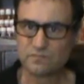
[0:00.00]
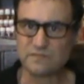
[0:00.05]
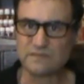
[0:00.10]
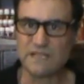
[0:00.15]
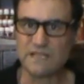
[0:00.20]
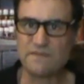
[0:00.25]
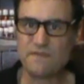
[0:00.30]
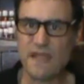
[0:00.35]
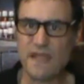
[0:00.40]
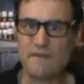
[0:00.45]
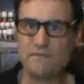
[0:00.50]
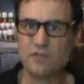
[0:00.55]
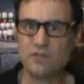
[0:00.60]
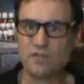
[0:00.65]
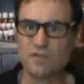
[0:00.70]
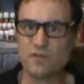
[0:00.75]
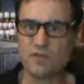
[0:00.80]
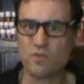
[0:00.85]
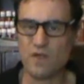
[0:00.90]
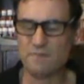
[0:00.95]
if you have a look
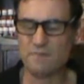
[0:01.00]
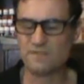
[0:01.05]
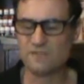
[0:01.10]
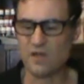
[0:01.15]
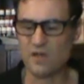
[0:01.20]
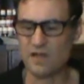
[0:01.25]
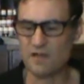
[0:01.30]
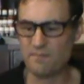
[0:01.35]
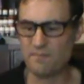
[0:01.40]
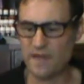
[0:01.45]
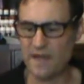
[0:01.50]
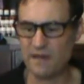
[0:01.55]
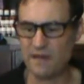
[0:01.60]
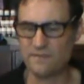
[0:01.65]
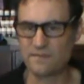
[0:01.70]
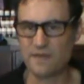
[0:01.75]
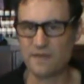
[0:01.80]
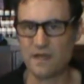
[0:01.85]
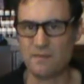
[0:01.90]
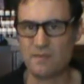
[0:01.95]
on the website
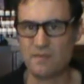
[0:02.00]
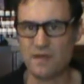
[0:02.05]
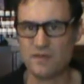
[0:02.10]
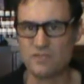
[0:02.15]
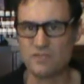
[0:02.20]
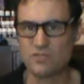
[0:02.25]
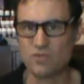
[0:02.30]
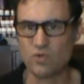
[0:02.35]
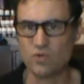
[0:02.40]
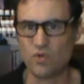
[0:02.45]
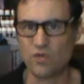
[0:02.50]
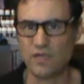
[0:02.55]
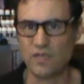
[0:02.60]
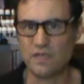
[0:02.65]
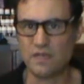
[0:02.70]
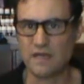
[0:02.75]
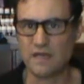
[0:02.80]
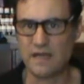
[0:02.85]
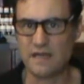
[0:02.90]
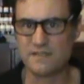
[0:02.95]
about
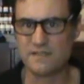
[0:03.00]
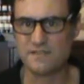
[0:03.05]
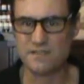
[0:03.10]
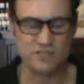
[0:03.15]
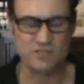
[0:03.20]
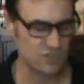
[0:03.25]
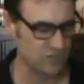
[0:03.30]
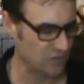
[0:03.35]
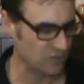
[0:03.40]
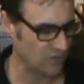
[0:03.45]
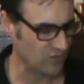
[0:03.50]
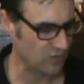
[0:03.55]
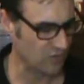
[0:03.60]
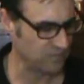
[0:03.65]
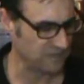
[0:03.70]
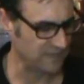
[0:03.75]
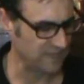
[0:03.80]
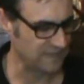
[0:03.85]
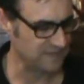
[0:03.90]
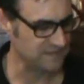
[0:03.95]
Joy Essential Oil
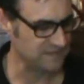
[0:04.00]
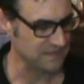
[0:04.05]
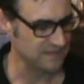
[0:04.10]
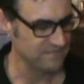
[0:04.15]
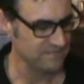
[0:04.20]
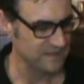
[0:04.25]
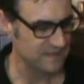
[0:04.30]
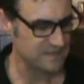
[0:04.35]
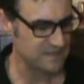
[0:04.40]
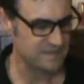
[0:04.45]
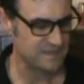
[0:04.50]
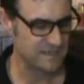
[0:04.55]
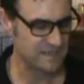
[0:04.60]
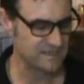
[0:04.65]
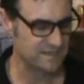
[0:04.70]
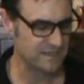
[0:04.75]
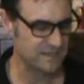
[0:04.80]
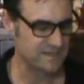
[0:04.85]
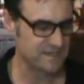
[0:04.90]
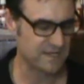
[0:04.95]
Blend, it says
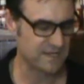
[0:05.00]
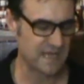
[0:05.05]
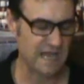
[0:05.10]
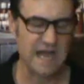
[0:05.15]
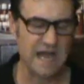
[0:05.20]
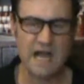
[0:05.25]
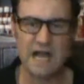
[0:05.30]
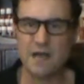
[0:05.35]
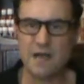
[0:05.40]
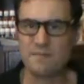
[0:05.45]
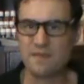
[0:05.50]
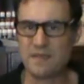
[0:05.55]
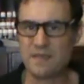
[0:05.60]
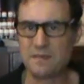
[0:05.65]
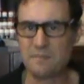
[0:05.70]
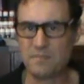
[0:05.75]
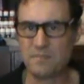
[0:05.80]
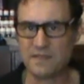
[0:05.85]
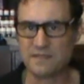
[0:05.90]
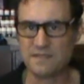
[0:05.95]
that it's a calming,
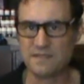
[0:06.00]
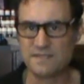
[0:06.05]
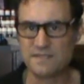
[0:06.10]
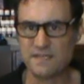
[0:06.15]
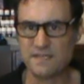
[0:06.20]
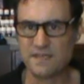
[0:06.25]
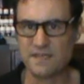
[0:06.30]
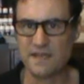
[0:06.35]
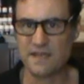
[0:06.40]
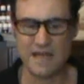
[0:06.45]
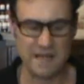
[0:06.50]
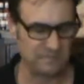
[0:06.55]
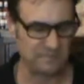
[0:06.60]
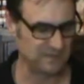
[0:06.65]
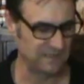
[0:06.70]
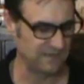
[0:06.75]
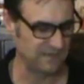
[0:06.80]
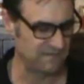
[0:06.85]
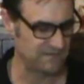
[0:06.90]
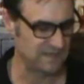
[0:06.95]
balancing,
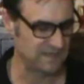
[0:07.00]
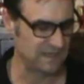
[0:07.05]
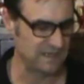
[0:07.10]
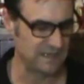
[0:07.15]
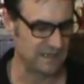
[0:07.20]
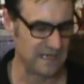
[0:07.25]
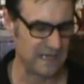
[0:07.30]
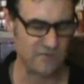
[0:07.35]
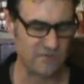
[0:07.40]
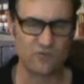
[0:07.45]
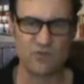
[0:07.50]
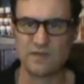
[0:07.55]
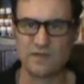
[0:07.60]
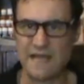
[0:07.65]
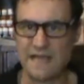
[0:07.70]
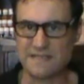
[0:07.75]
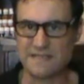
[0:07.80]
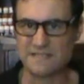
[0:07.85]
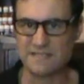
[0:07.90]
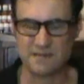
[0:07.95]
uplifting, and
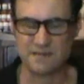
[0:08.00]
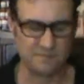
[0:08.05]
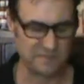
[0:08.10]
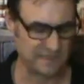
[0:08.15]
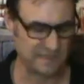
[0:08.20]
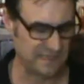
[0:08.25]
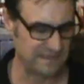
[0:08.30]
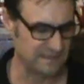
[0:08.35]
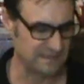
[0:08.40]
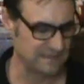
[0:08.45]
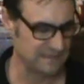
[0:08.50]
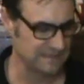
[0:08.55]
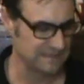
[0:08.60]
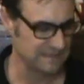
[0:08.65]
relaxing blend.